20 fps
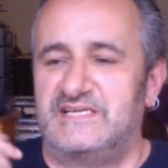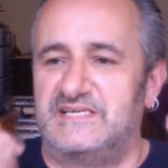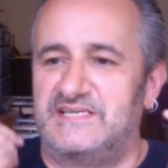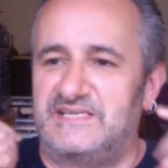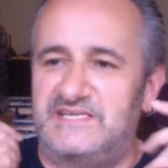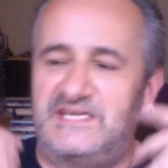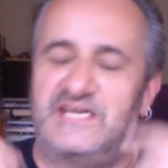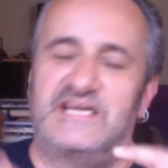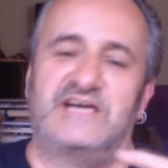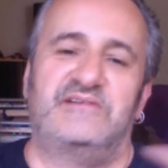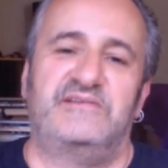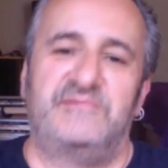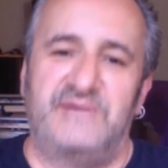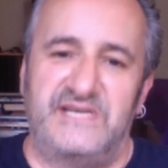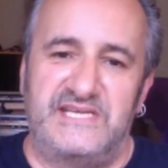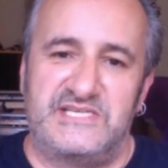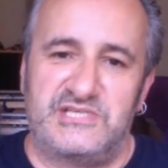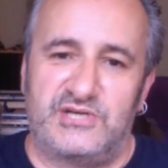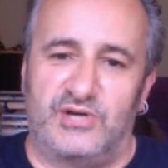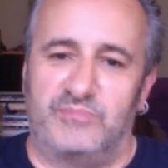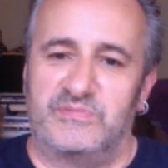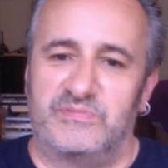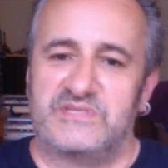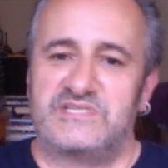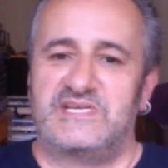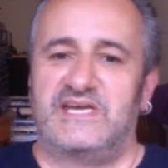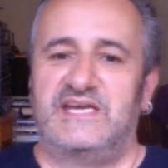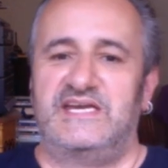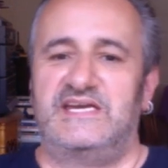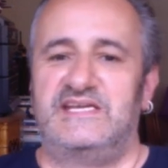you know, when he's
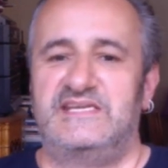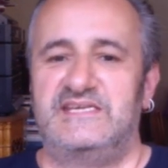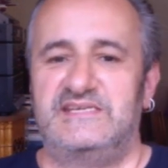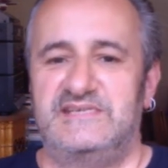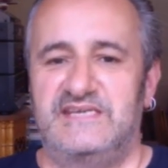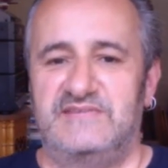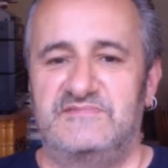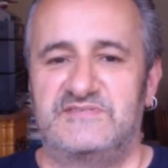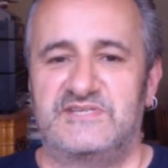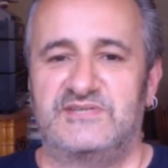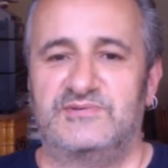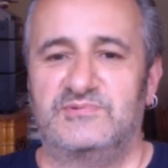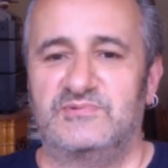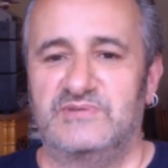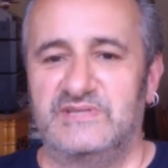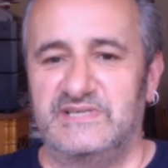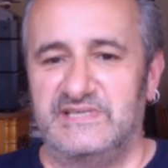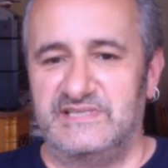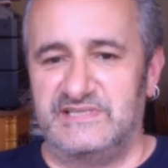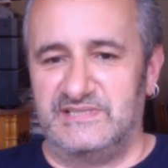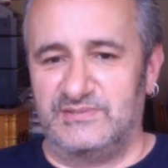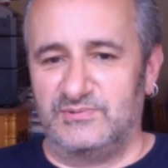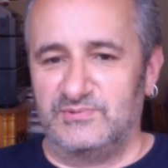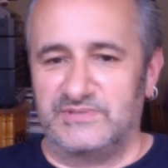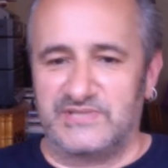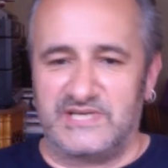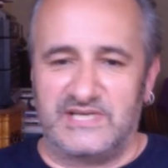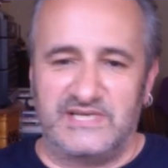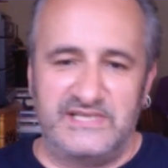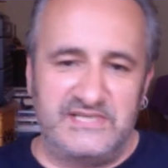commentating, he gives it all the
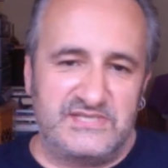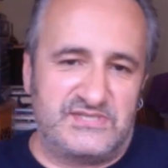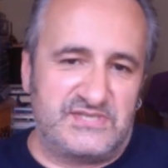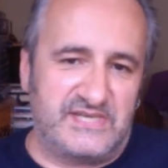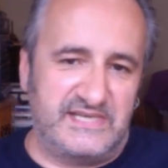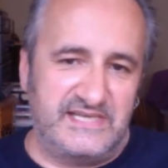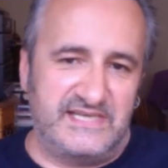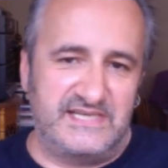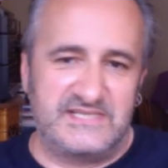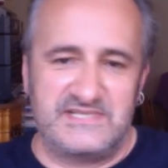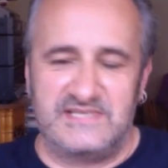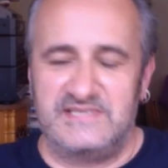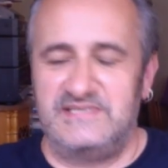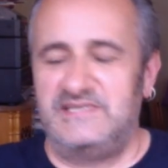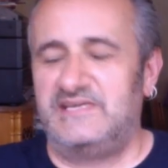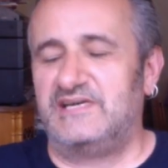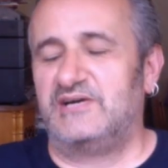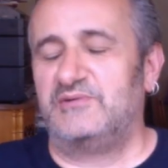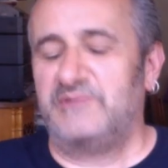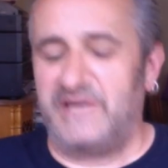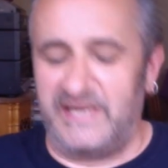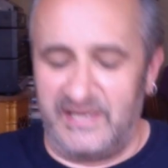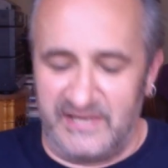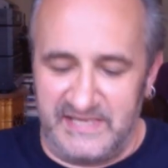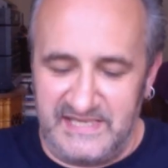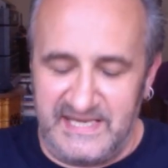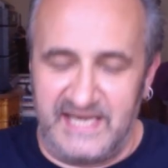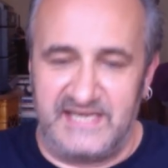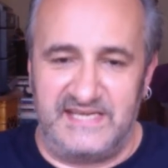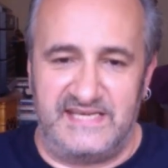cliches. And yeah, okay, I
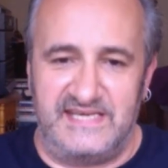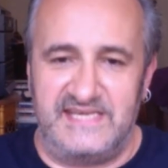get it.